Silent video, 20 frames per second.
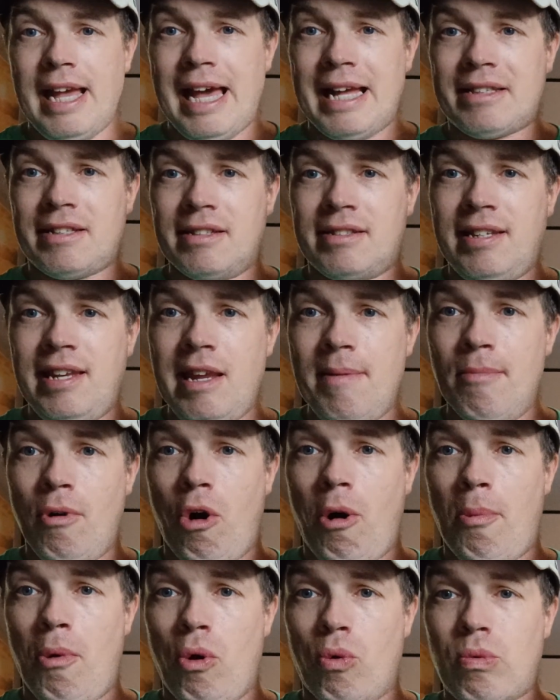at the
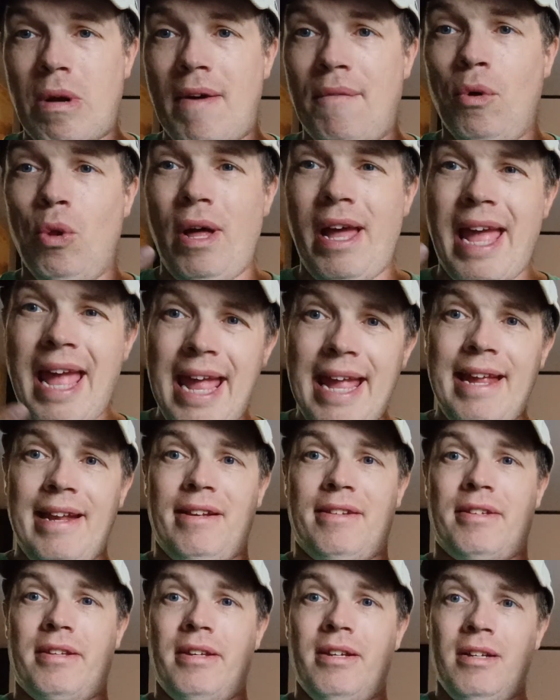T-Mobile Revvl
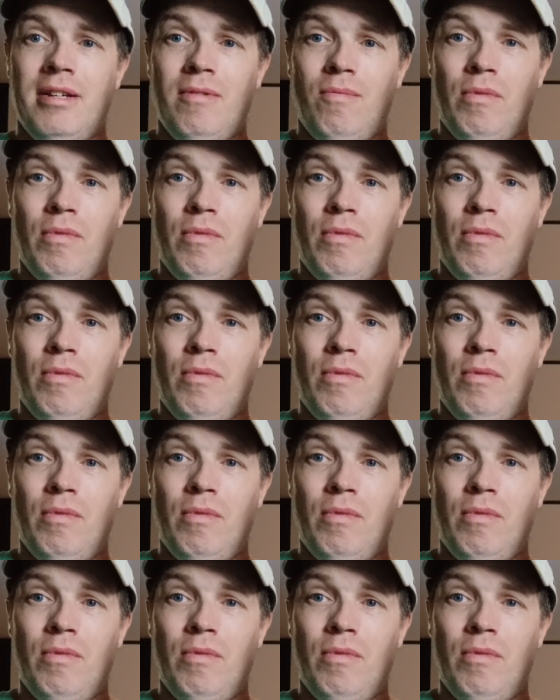8,